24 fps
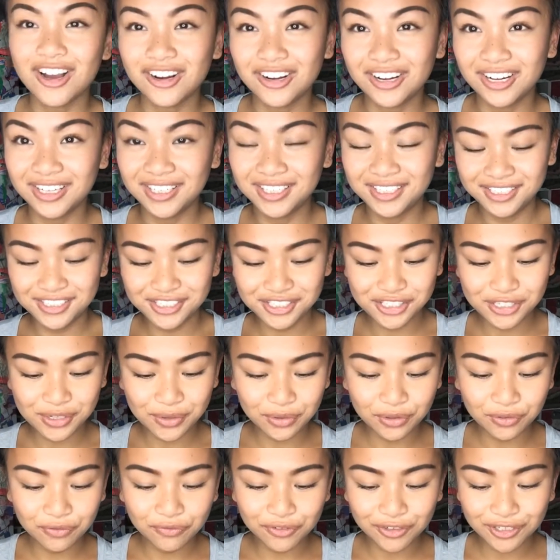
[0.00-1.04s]
Alrighty,
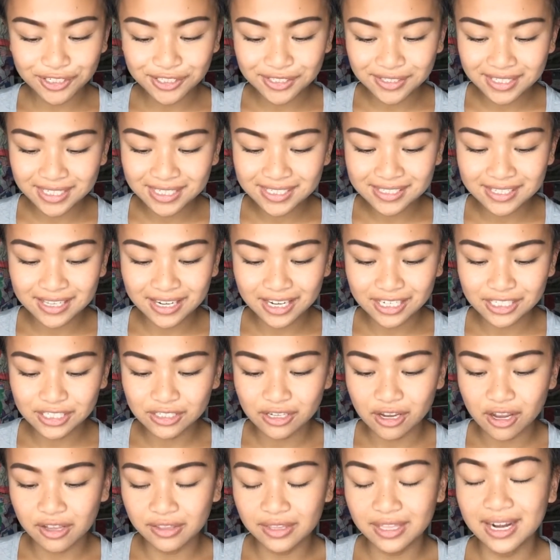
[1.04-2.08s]
so the first things that I
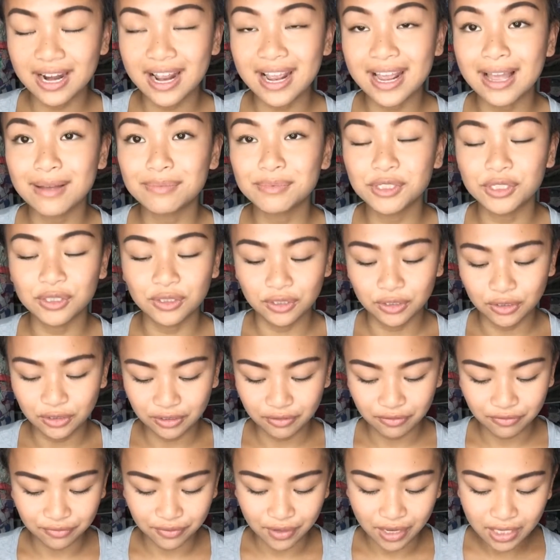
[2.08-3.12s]
saw that I
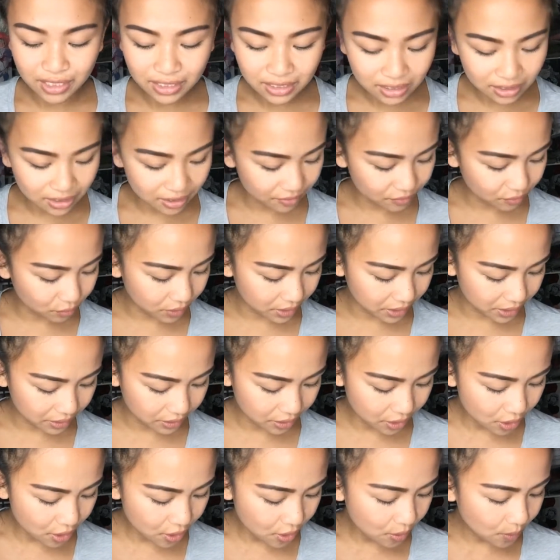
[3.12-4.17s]
absolutely fell in love with
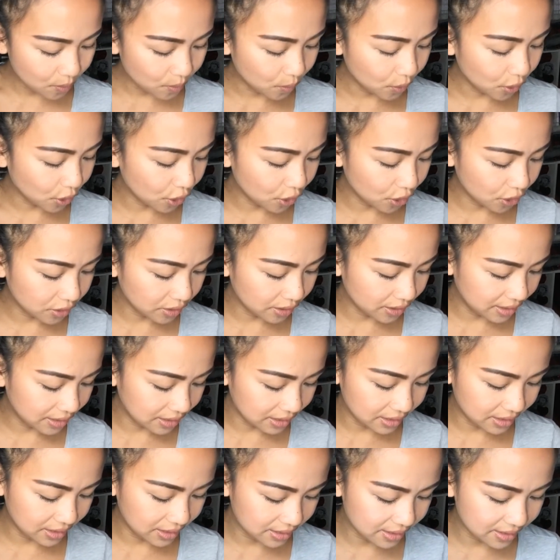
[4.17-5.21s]
were
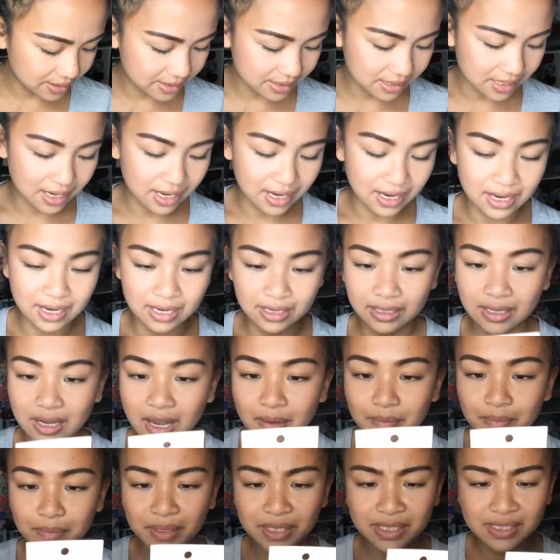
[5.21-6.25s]
these
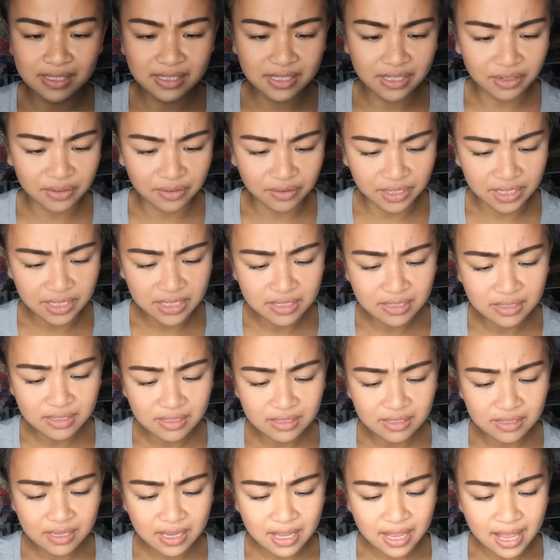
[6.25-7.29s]
compass
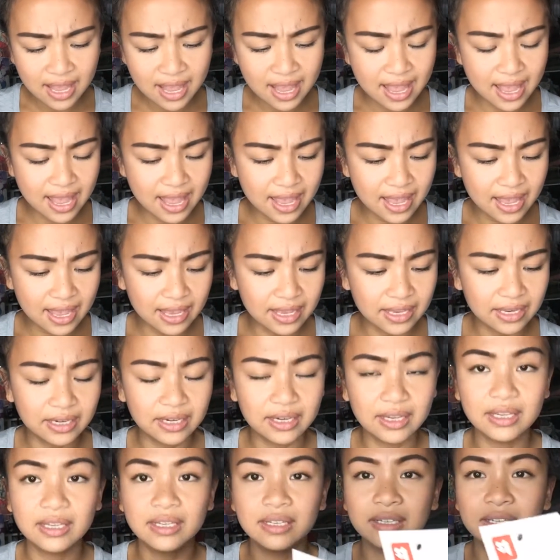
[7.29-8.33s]
earrings. And
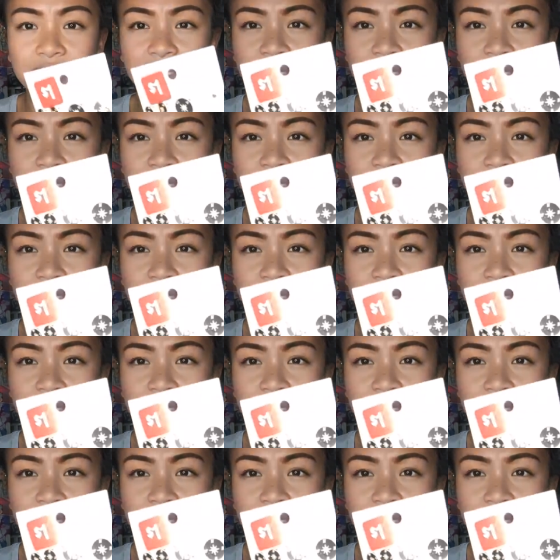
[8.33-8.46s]
I